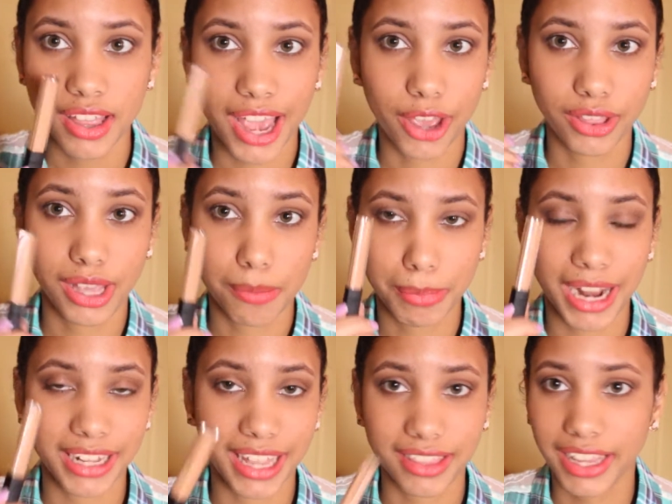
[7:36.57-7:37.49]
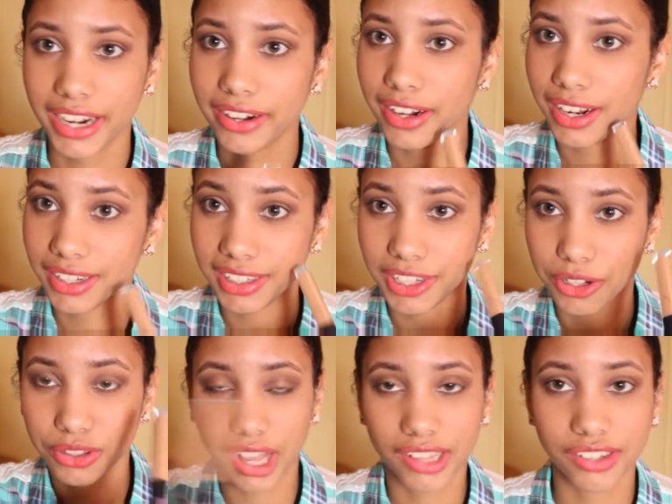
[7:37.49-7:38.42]
I only applied that there and
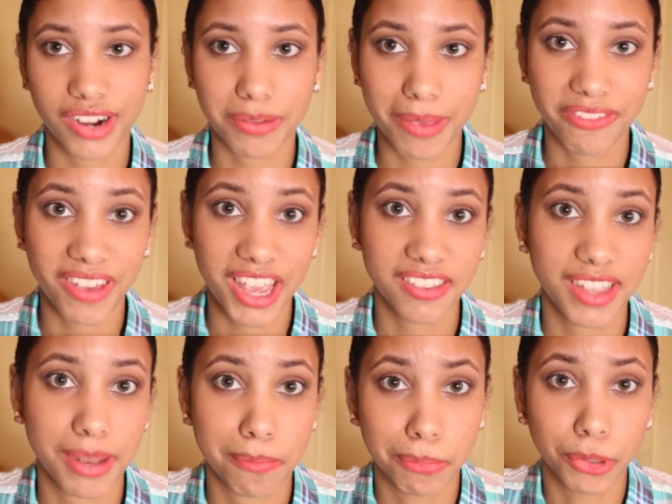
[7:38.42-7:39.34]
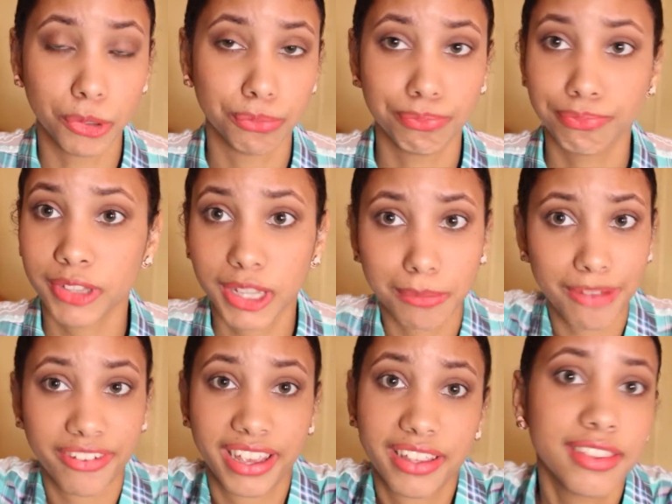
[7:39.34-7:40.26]
little dots around my face, and boom, look at
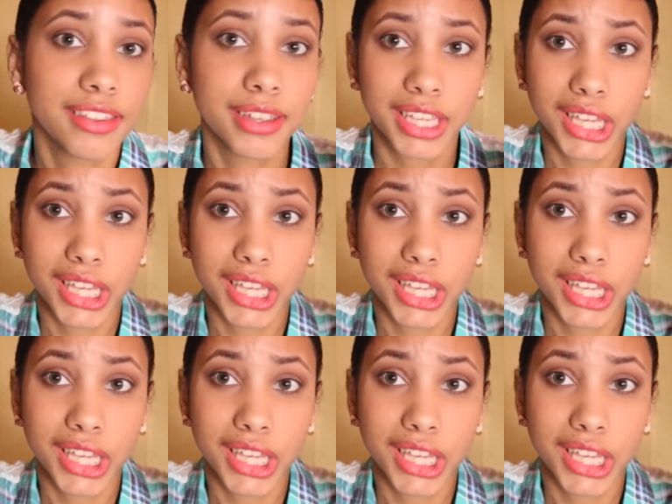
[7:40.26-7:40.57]
my face.